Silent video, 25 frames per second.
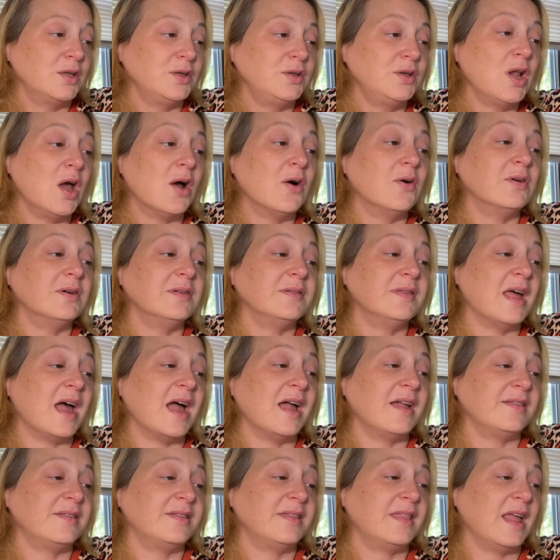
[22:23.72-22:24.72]
knowing
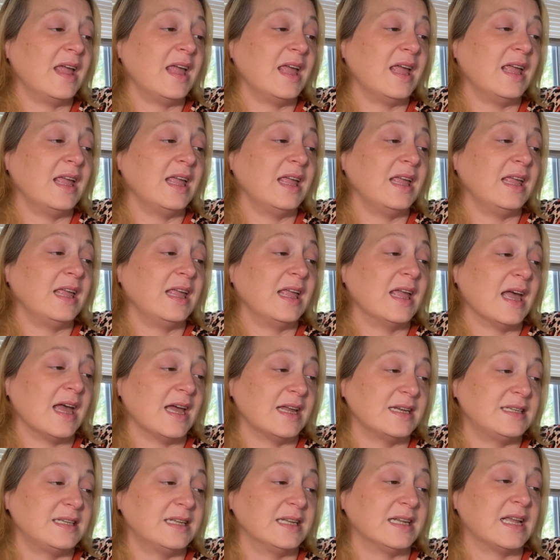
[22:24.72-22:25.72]
that they
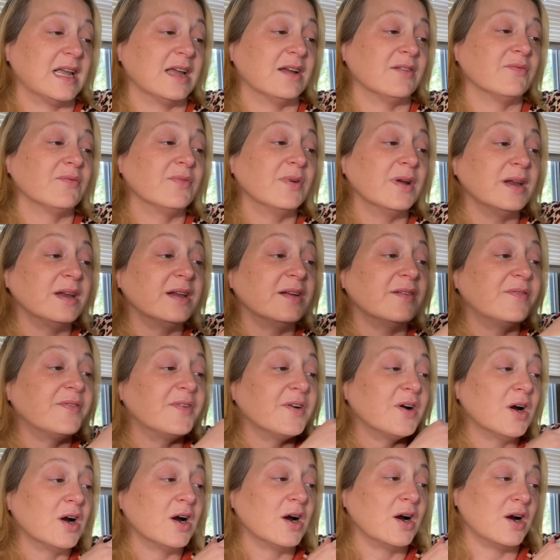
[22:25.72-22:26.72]
had to get rid of
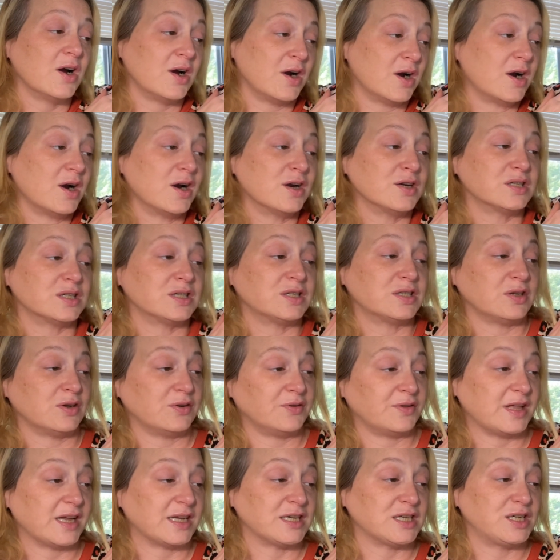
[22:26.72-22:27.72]
her
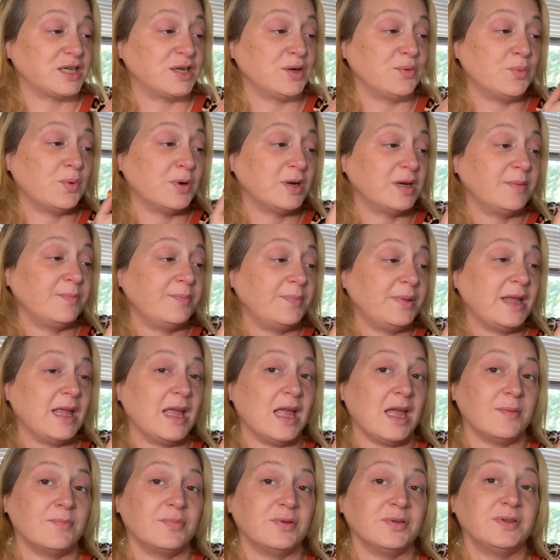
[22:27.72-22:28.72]
so that she wouldn't be
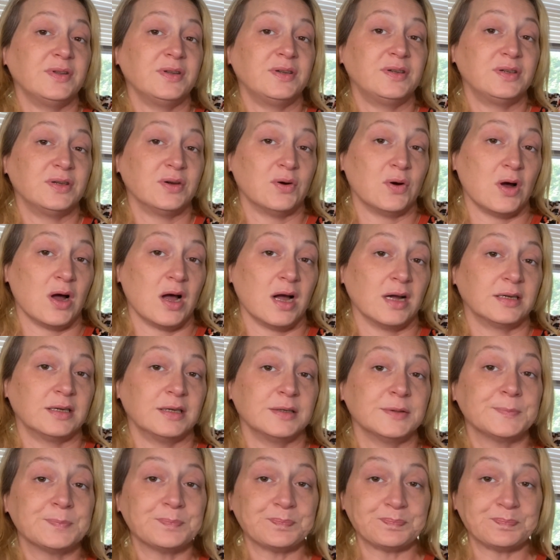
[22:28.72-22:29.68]
able to talk.